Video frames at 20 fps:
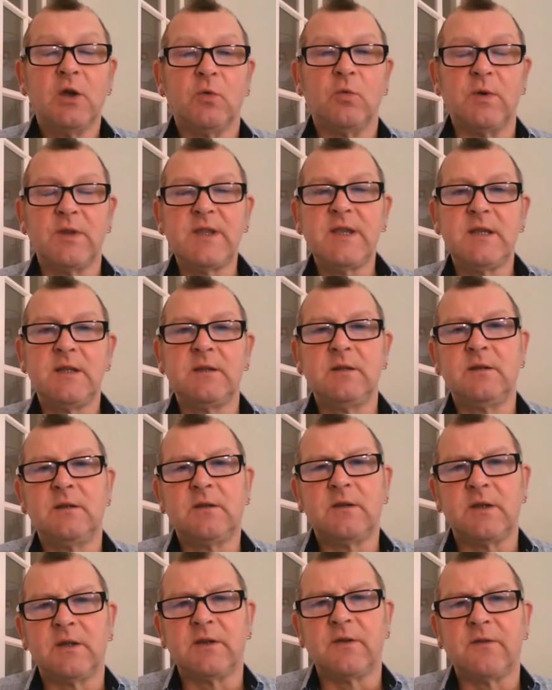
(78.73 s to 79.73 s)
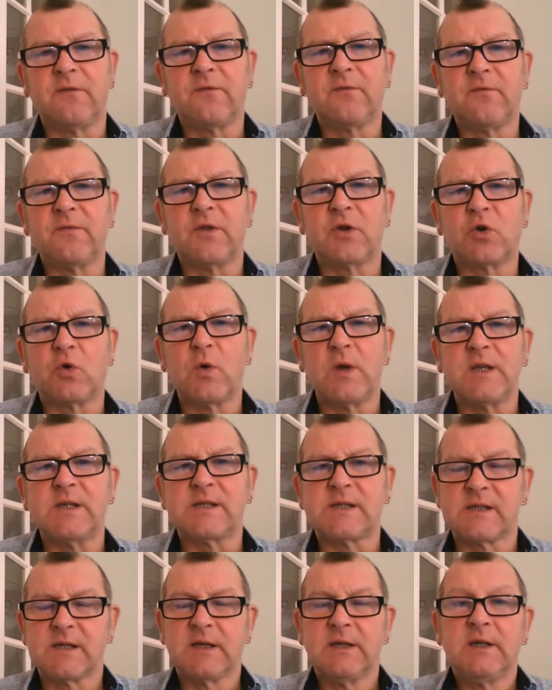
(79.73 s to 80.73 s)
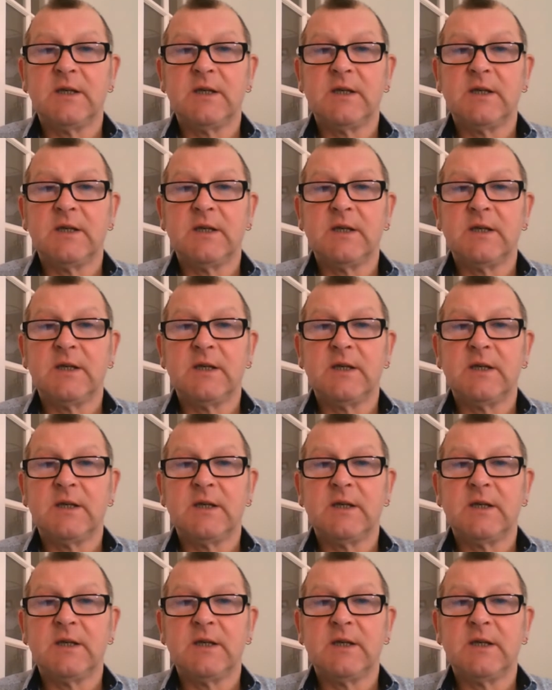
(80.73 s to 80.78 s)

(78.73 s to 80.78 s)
within the quiz,